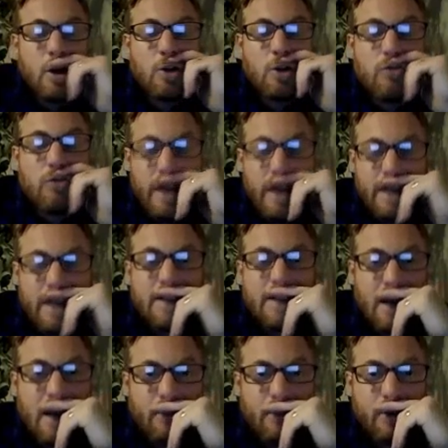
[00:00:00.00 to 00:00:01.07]
Great
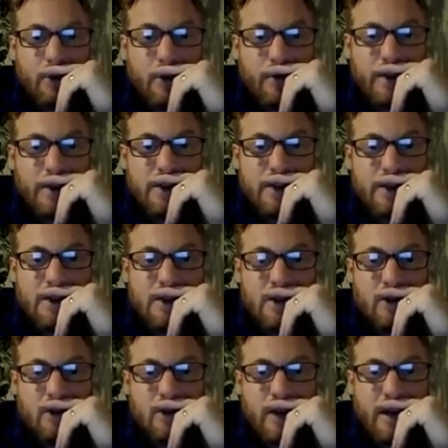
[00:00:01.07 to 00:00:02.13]
example of this,
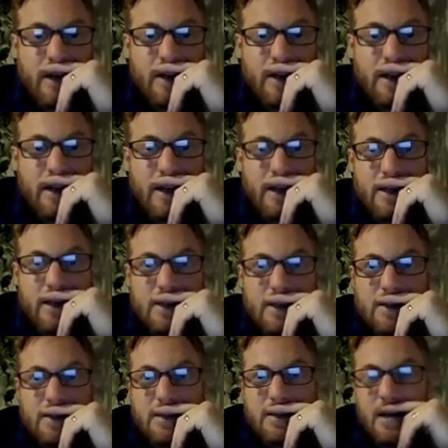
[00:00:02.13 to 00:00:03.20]
okay,
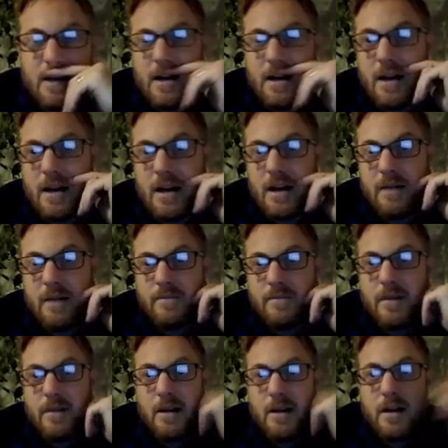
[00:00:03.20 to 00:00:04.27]
is
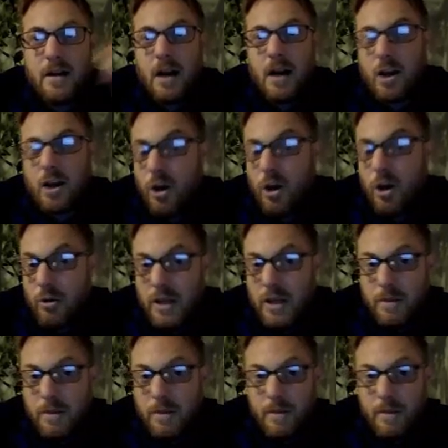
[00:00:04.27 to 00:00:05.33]
a
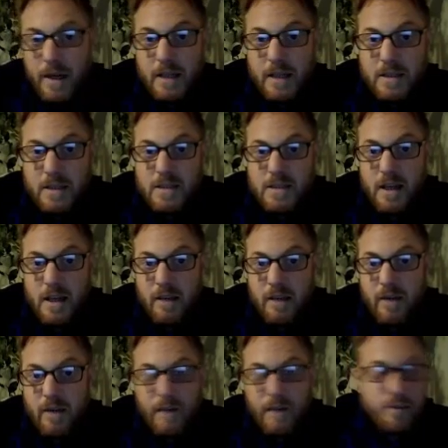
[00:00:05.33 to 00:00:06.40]
goalkeeper making a save
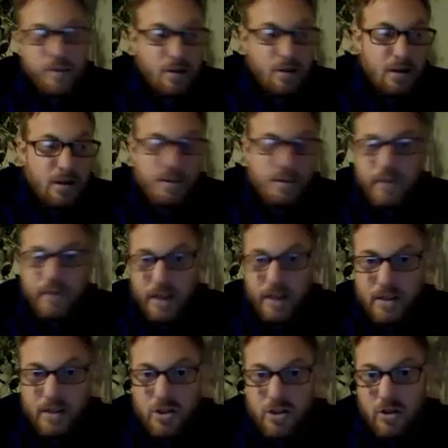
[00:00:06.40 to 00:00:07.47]
after a
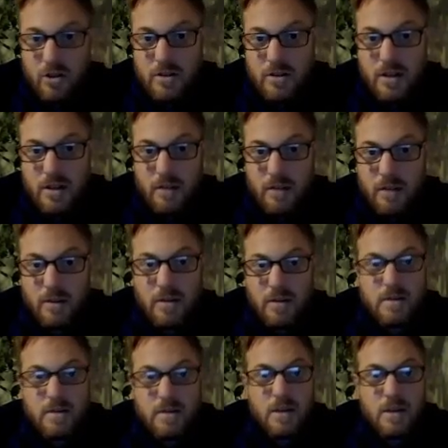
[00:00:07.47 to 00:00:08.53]
deflected shot, say, because